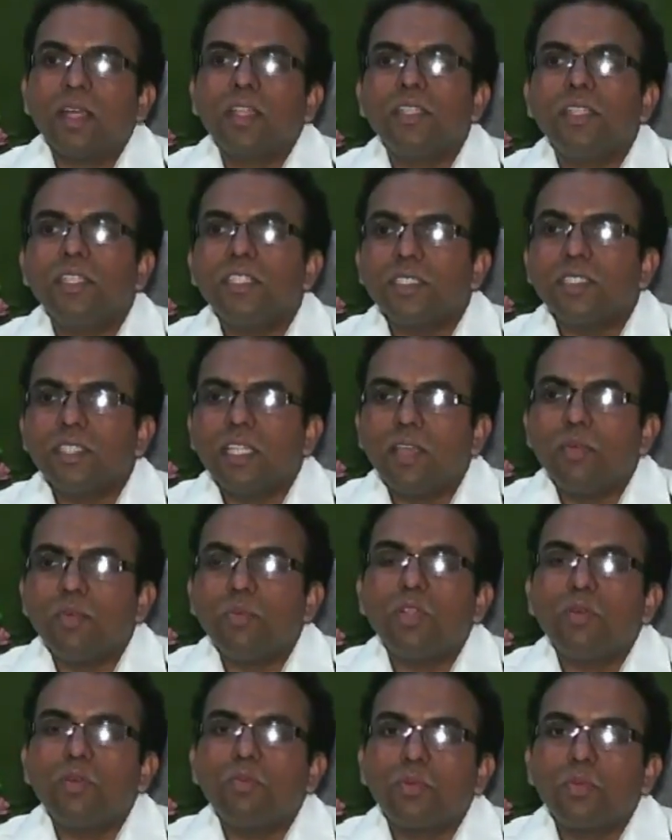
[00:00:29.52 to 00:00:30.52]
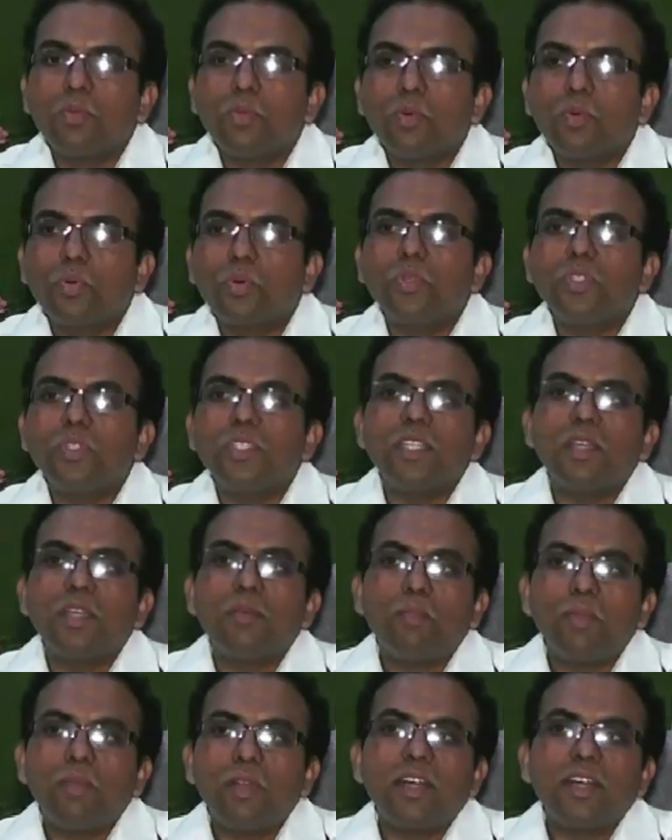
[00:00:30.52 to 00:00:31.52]
This level of glucose in
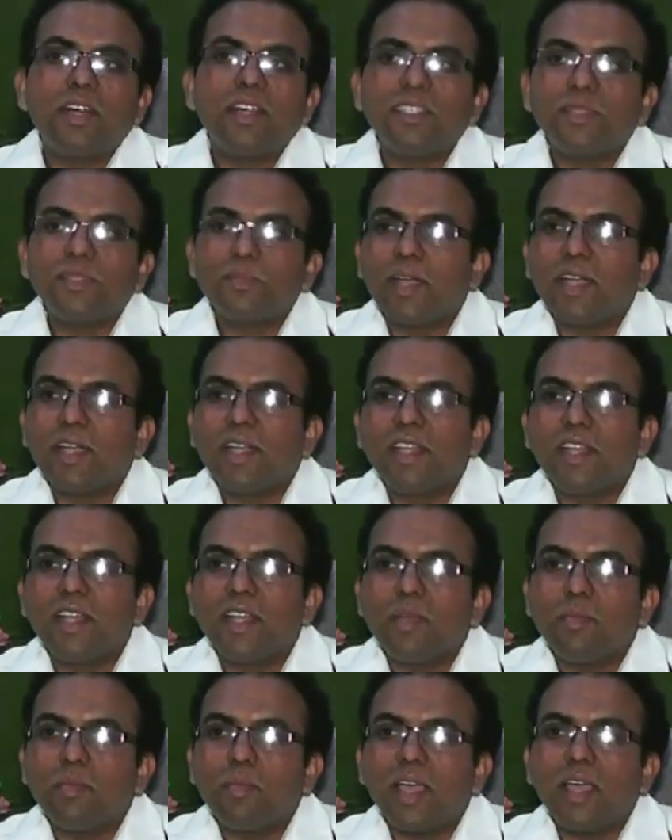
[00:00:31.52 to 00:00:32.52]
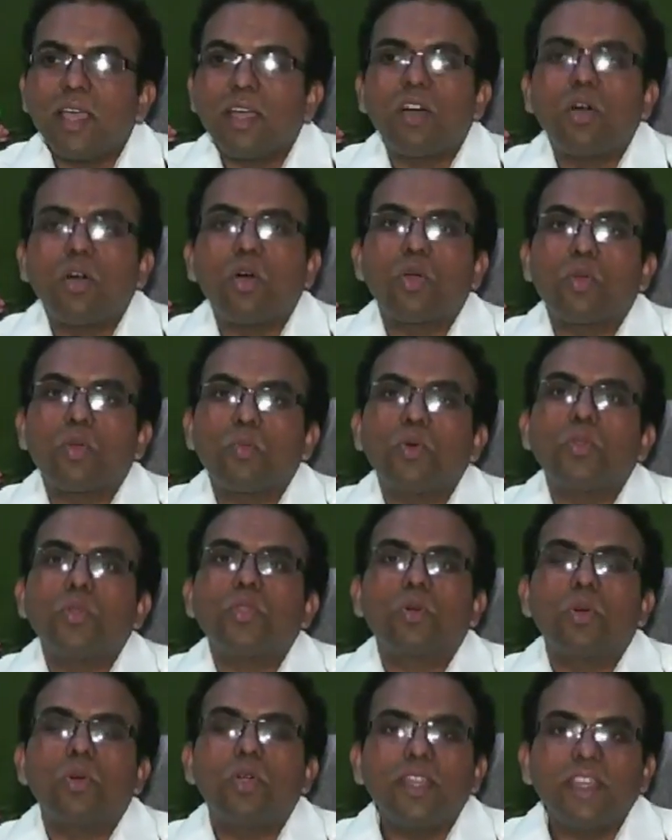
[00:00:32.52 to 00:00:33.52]
the blood is maintained by a
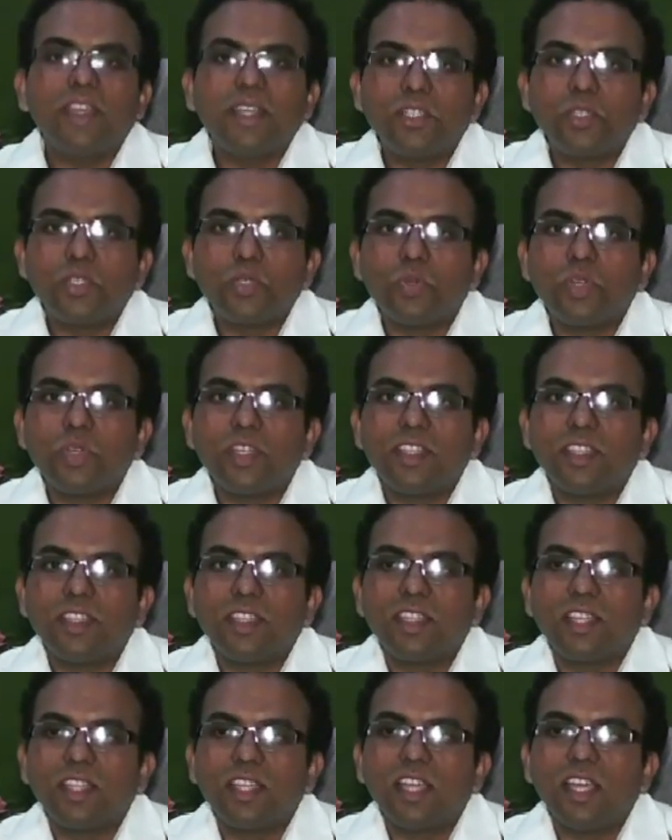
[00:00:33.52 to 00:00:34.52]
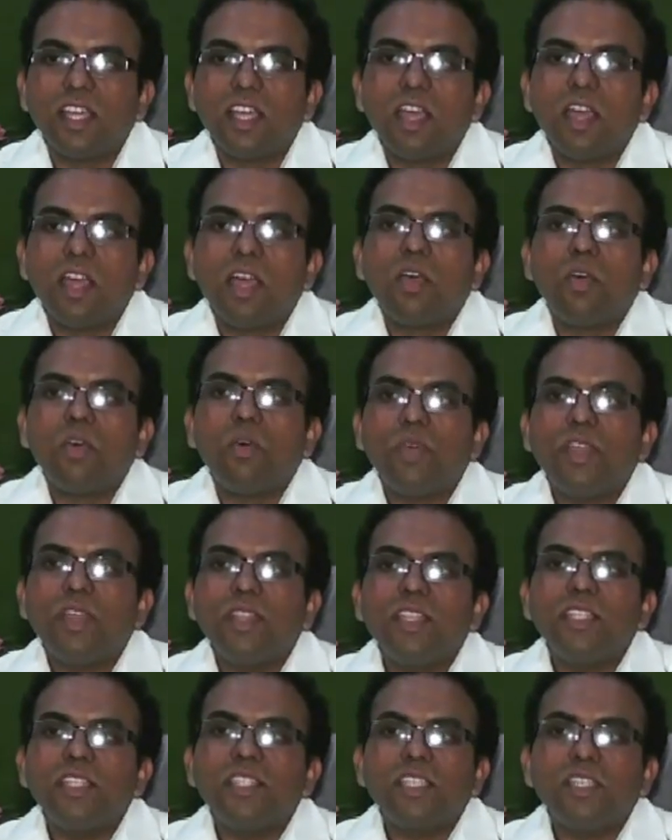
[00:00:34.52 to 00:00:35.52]
hormone called insulin.
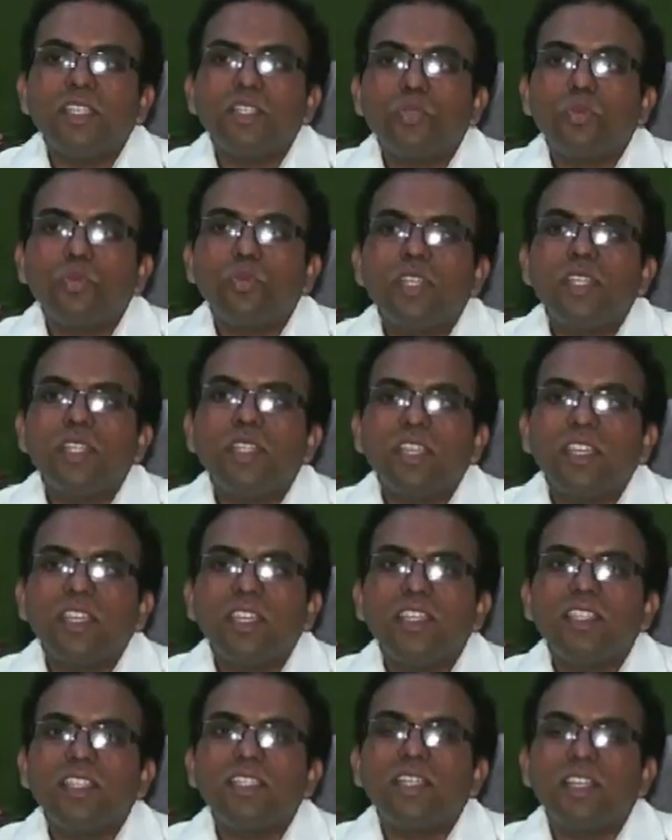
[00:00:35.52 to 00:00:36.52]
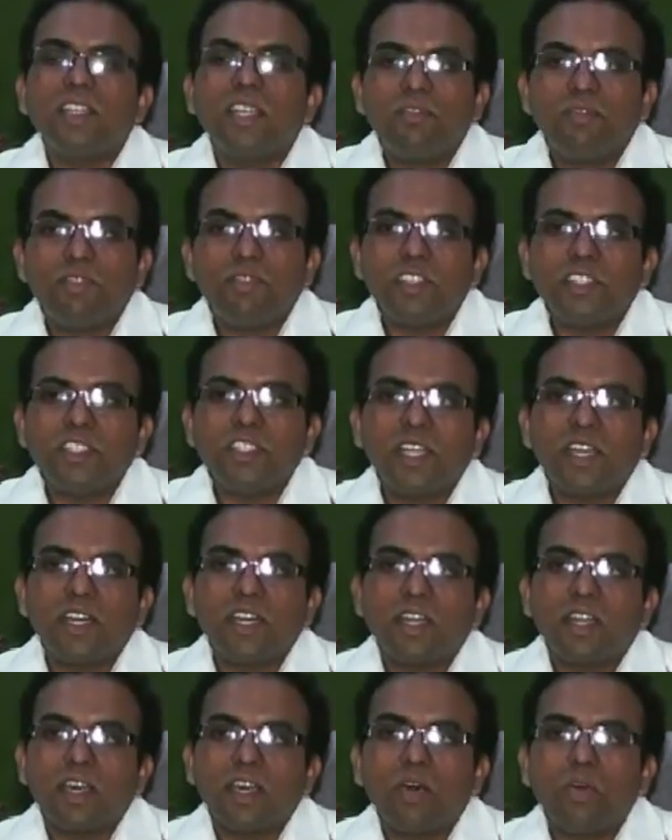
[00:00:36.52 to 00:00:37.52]
When this insulin is
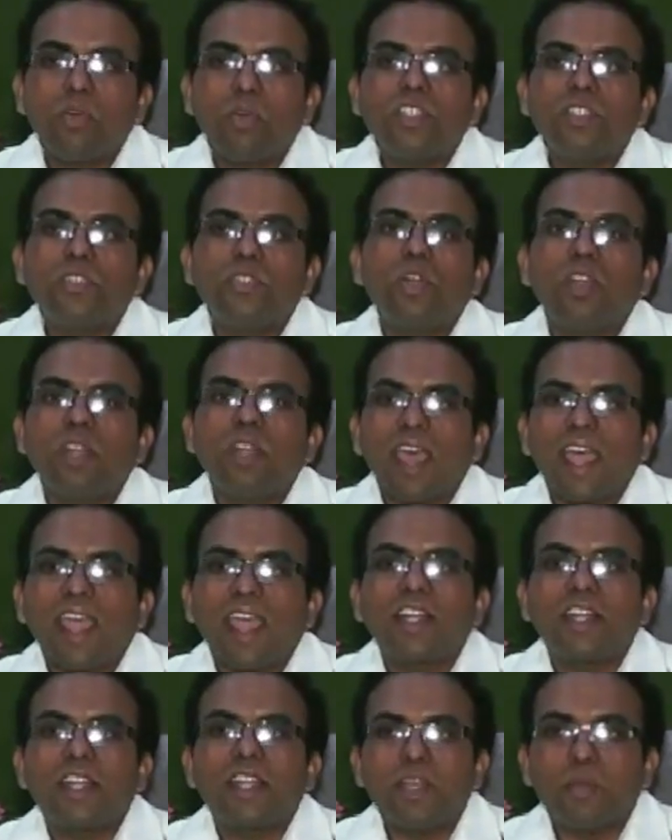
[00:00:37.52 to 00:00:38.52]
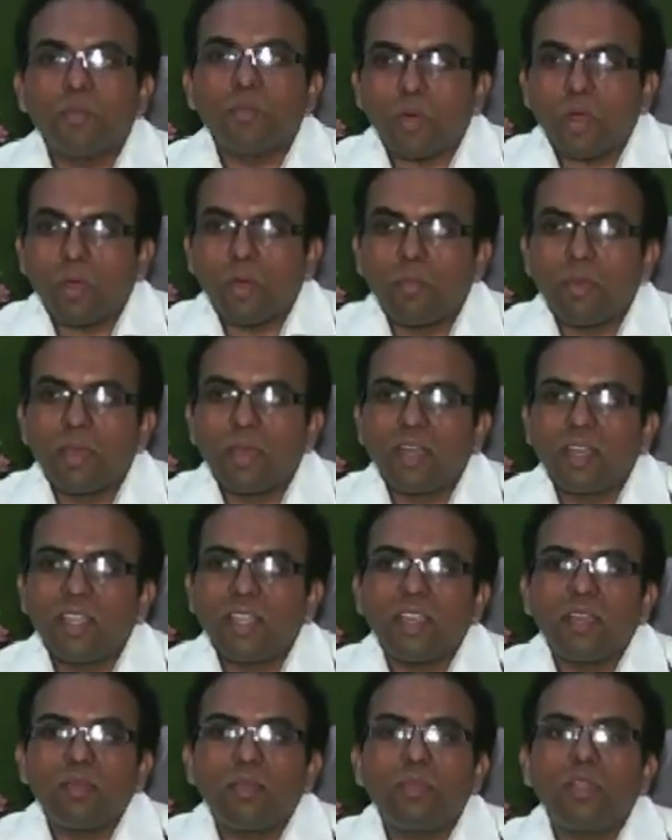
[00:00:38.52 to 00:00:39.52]
deficient or is not acting
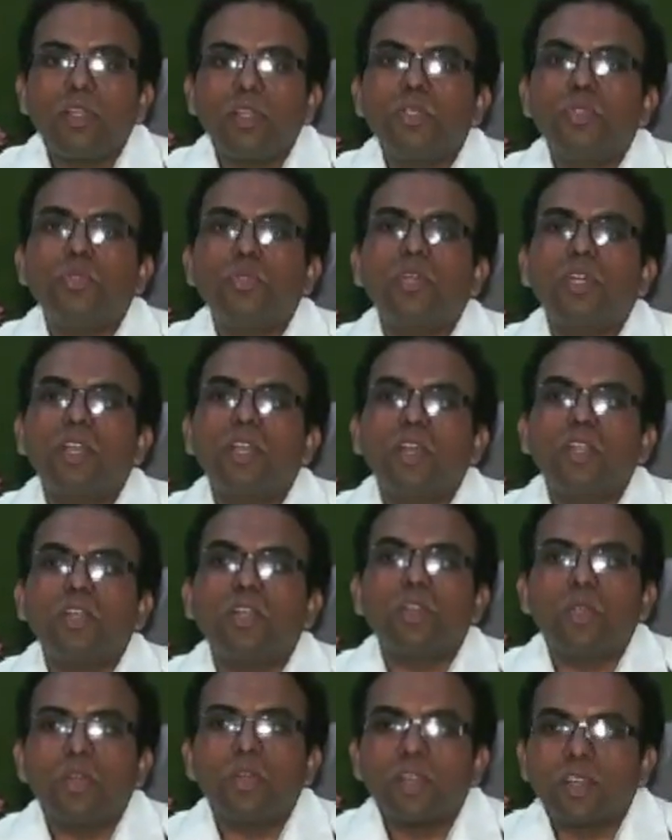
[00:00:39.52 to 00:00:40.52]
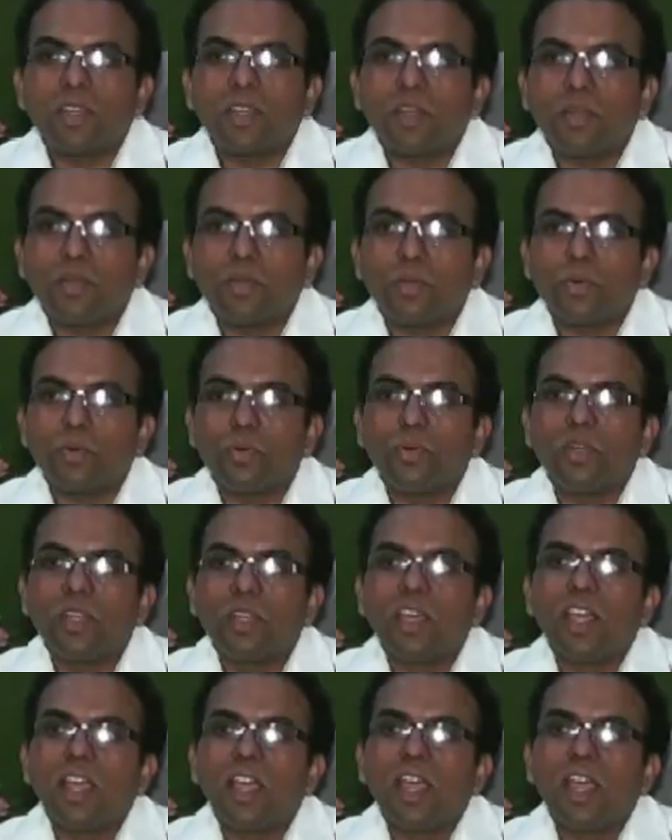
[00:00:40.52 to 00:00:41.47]
properly, blood sugar are not controlled